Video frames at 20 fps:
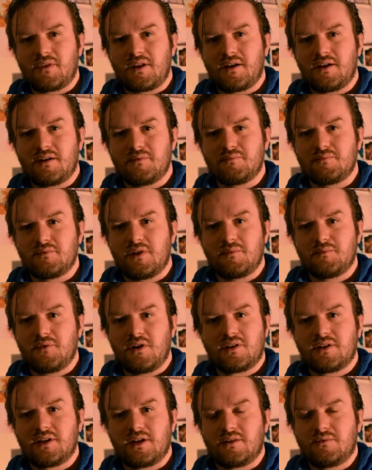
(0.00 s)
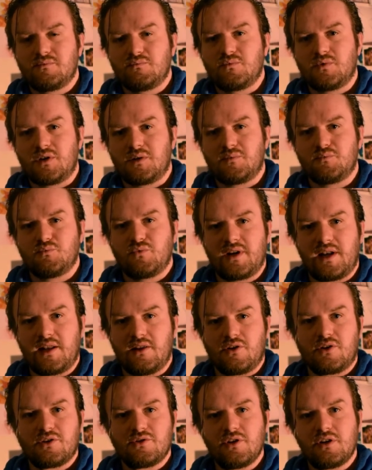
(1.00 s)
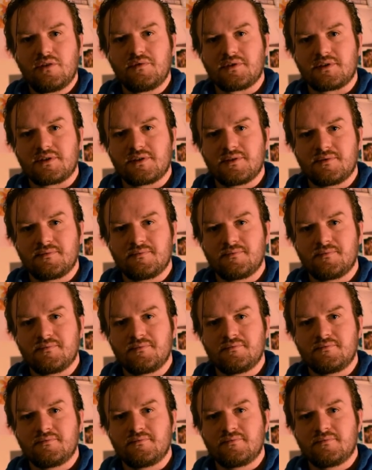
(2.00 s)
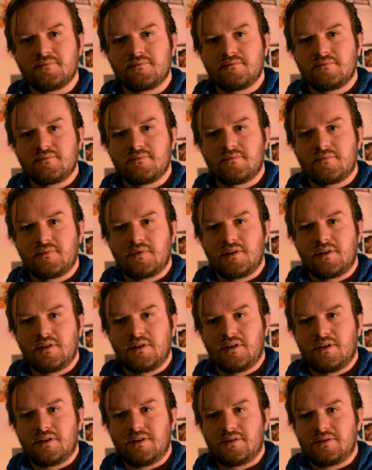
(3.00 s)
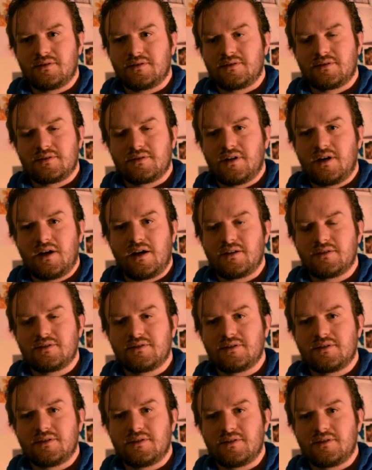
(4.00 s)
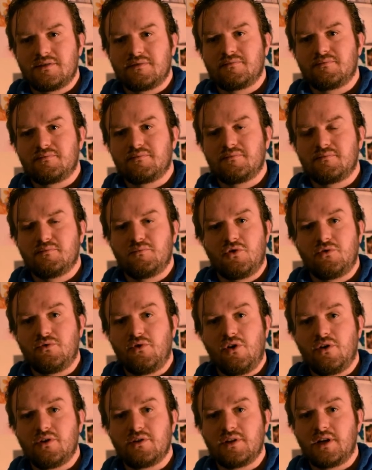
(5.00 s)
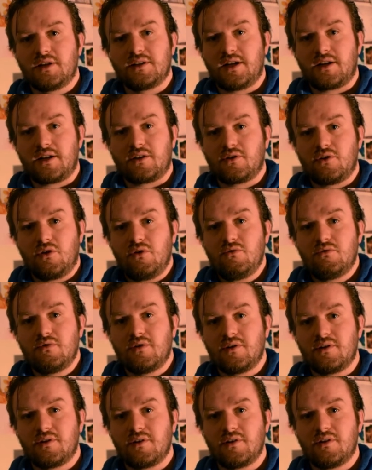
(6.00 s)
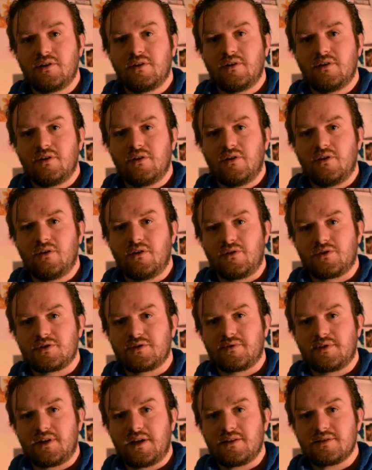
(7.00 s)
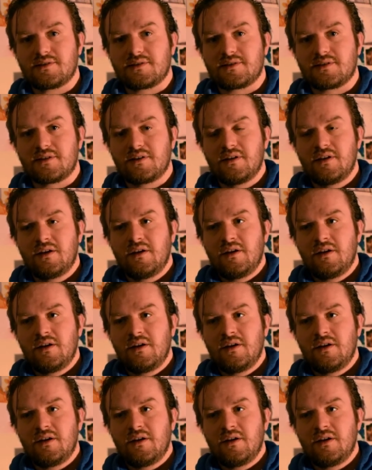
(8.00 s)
And I'm not getting what I'm really looking out of it. And I had to move on and let it go on something else.